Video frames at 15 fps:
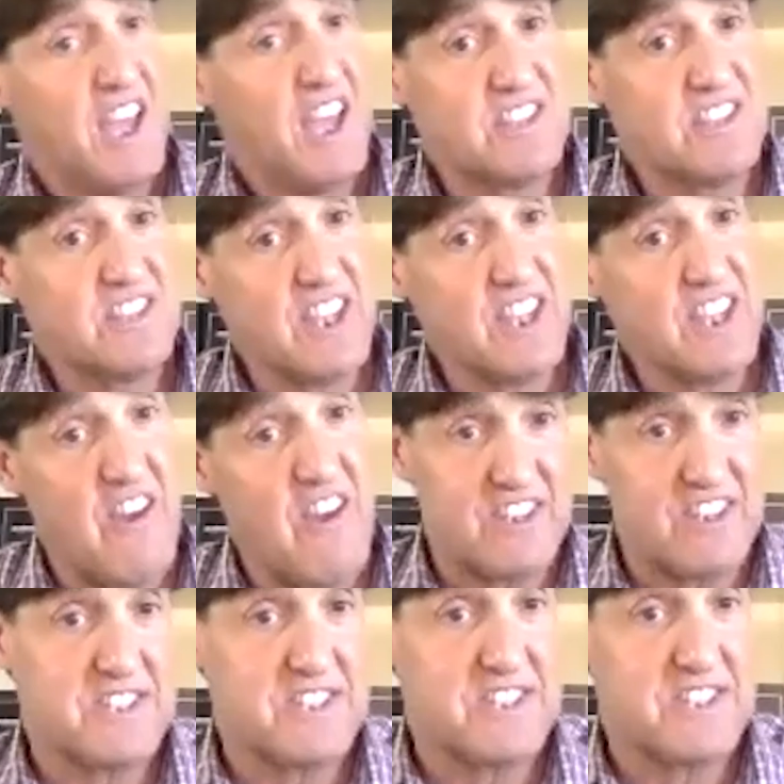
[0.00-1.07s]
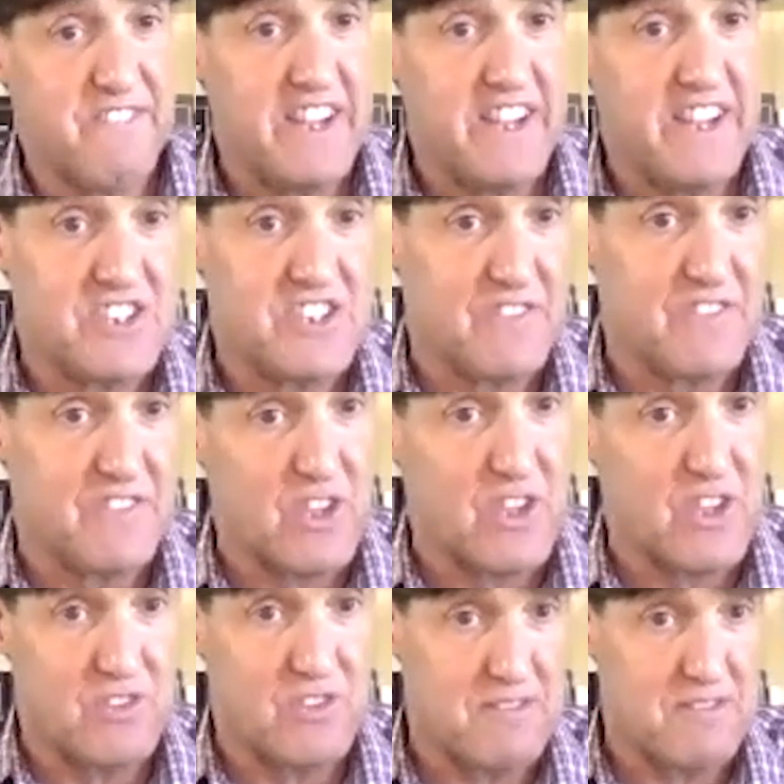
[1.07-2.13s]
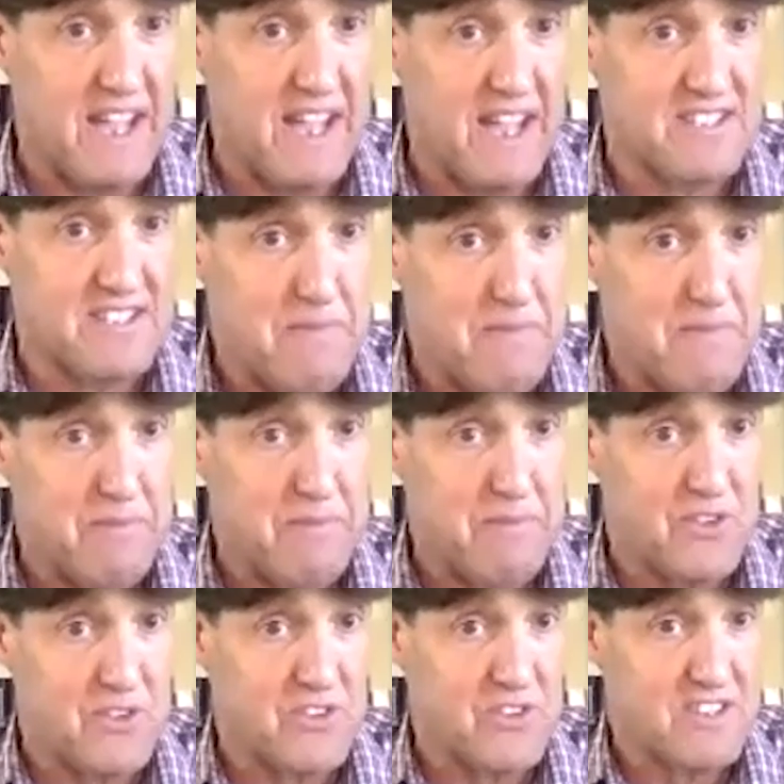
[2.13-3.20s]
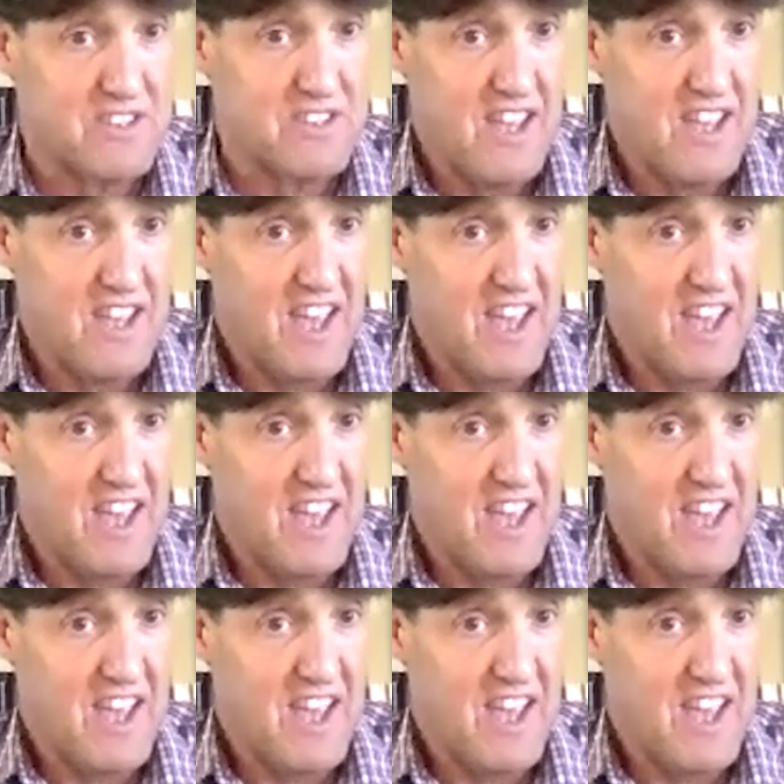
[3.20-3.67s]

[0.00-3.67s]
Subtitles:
It's the characteristic features of the goods that makes them public goods.